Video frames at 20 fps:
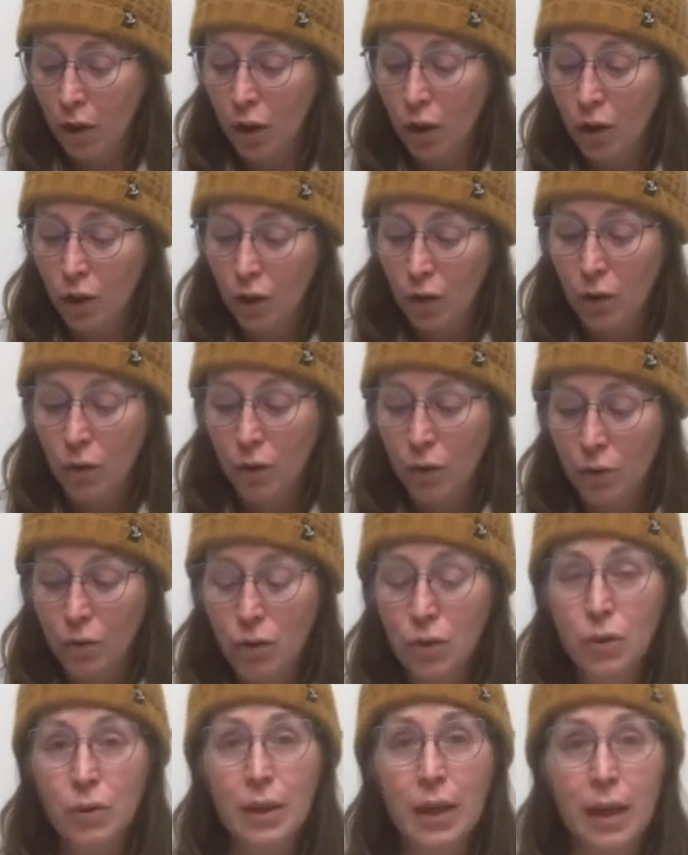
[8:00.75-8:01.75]
you to
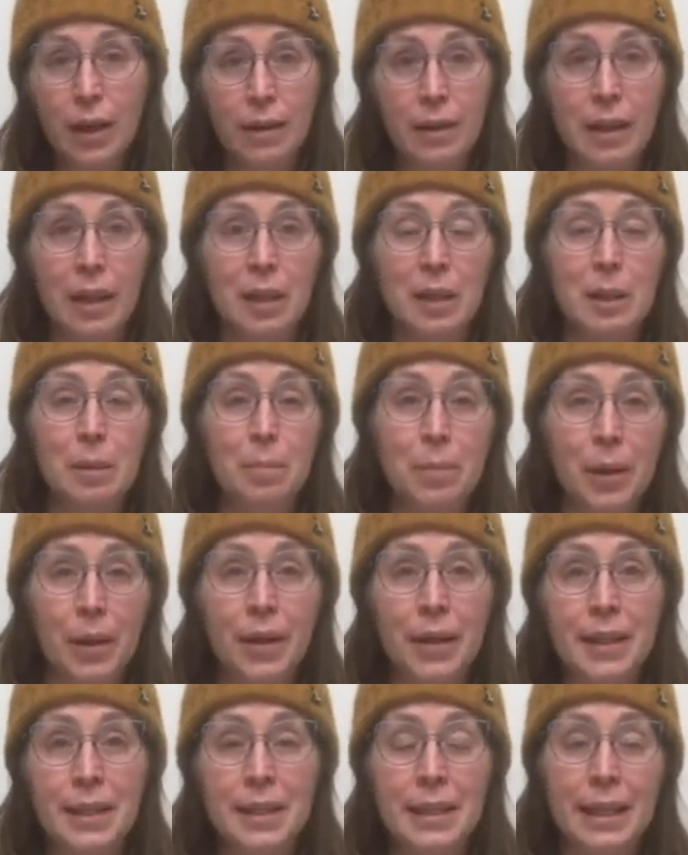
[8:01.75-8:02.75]
get the
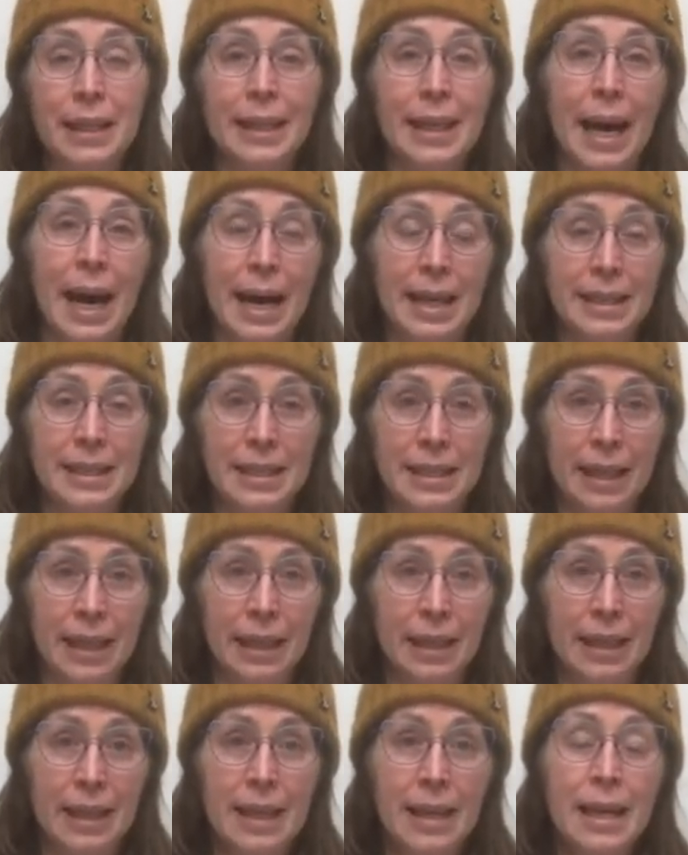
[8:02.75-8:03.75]
experience in
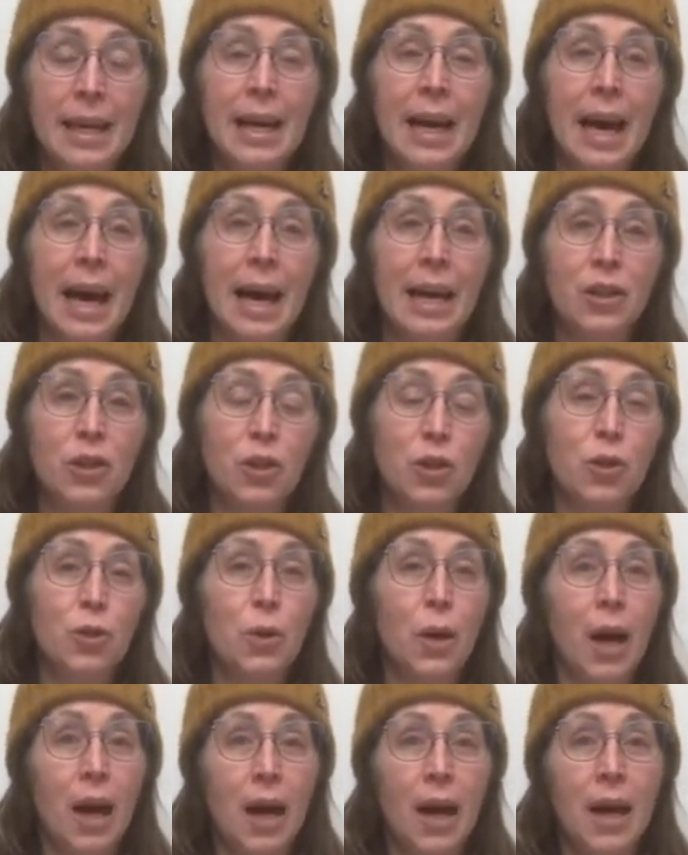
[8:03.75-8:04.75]
casting and to
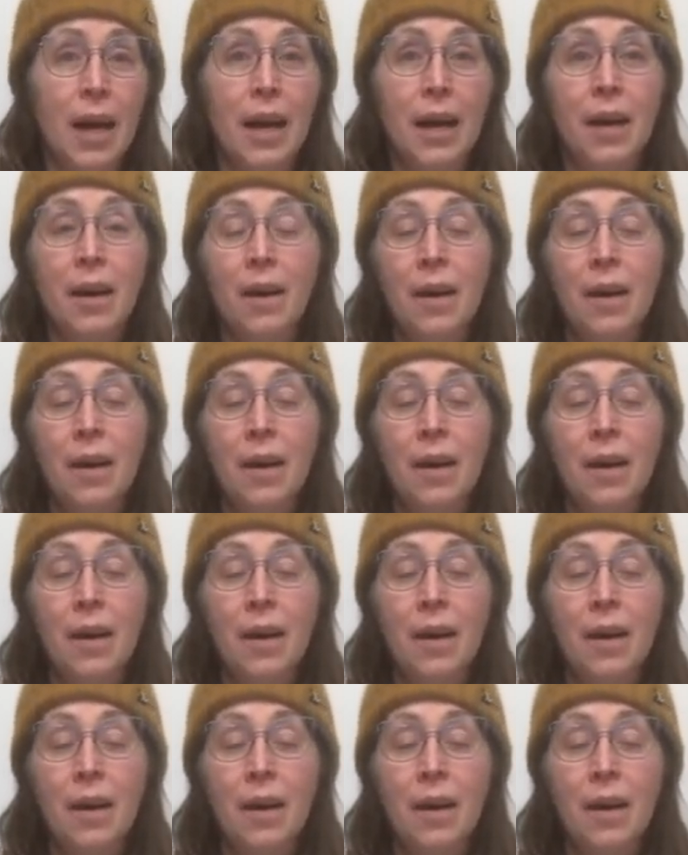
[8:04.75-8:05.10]
try